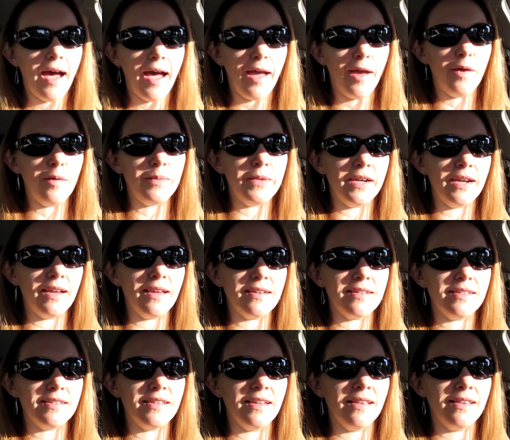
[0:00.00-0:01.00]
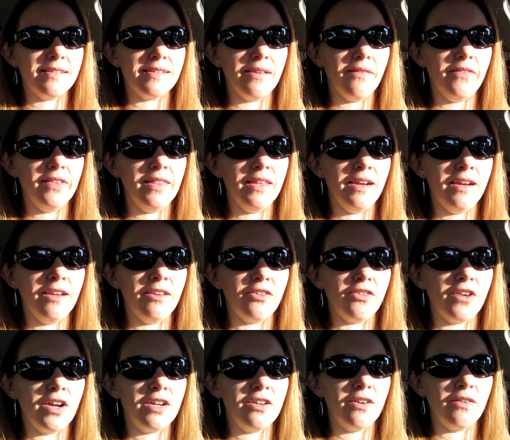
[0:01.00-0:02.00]
I hope that I get to sing the seventh inning
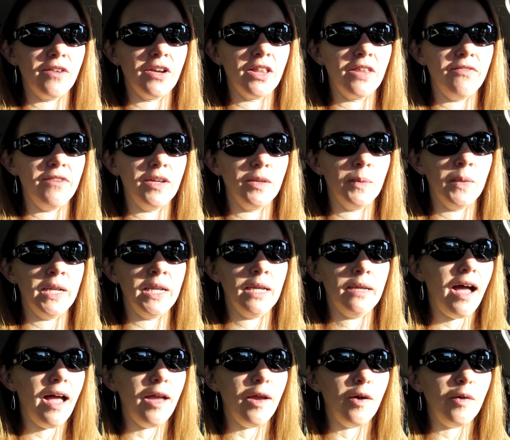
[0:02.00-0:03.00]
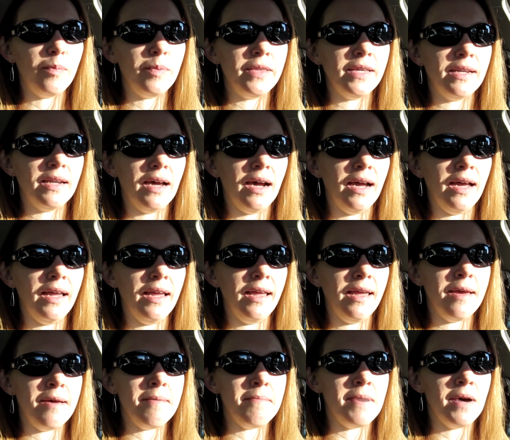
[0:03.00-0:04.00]
stretch at Wrigley Field one day. I hope that I
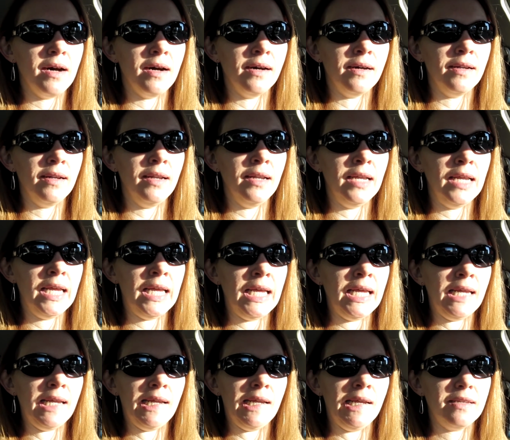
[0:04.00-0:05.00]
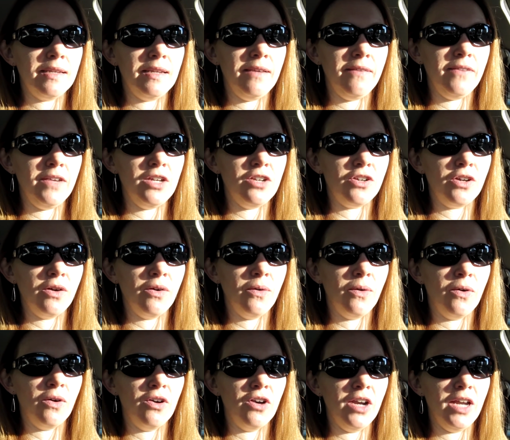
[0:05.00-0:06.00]
am on a TV
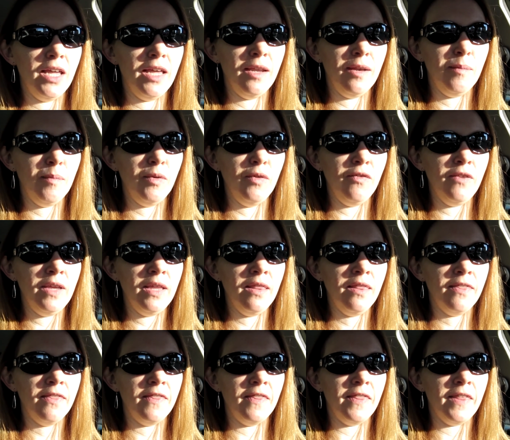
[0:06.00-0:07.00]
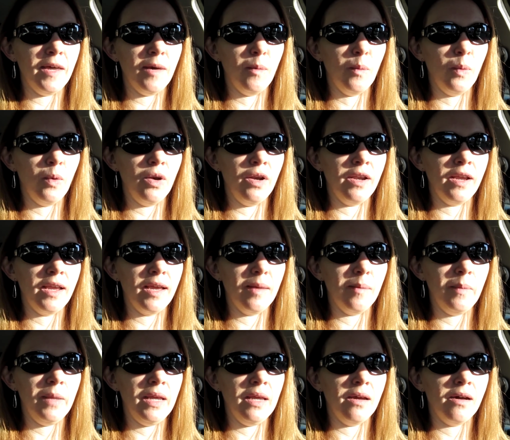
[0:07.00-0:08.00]
show or in a movie that would
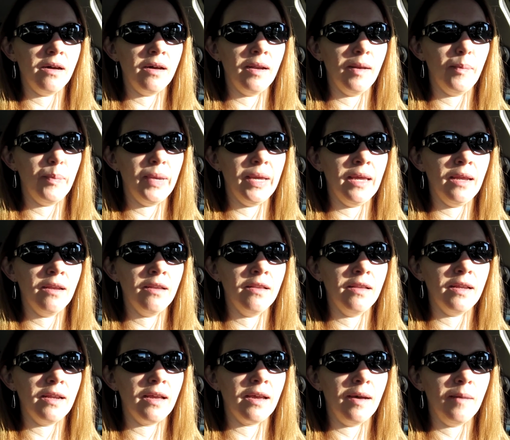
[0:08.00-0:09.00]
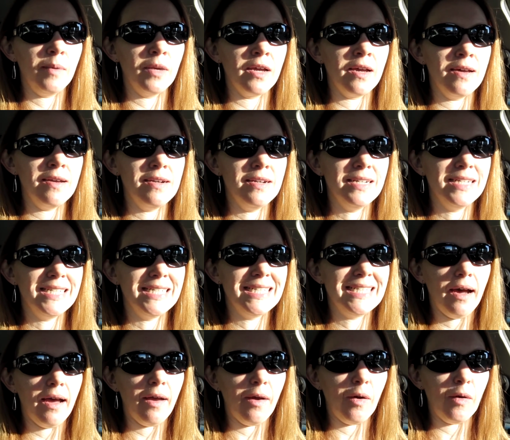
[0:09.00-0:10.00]
get me on a panel at Comic-Con.
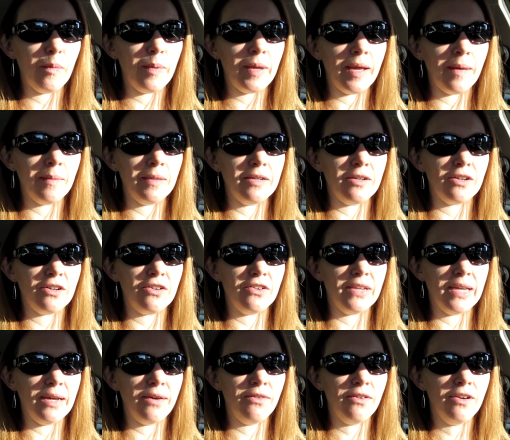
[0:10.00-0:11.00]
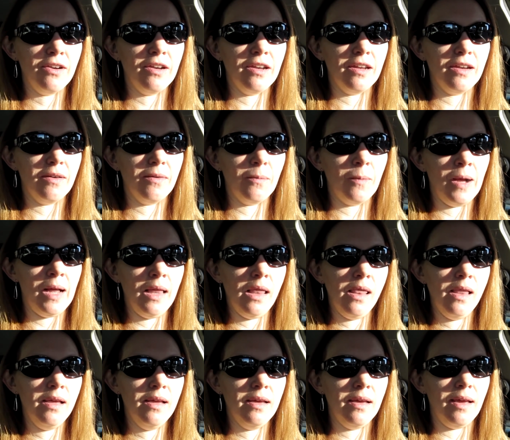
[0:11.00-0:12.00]
I hope Hamlet turns out
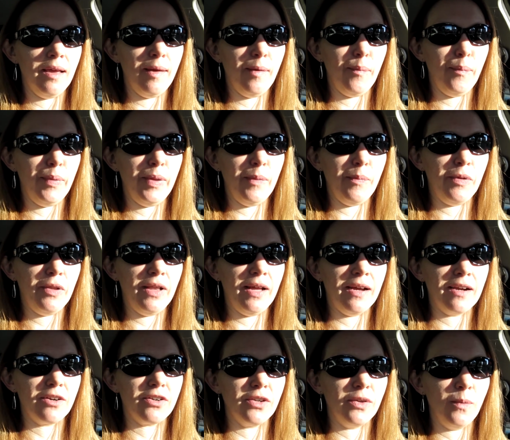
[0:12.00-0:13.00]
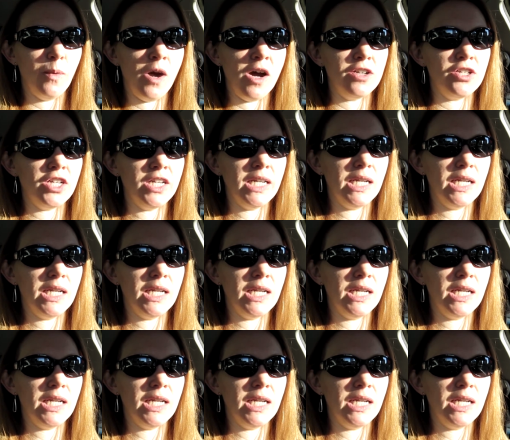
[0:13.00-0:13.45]
well and people actually watch